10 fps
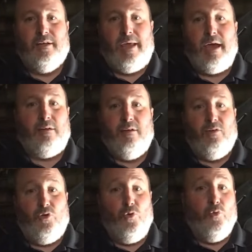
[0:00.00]
yeah,
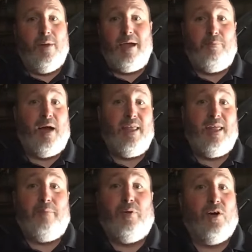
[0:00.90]
you might buy
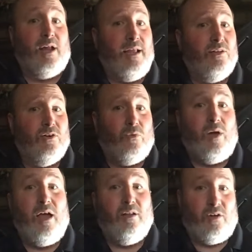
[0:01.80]
that part. I learned a
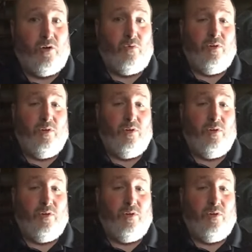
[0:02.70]
while ago.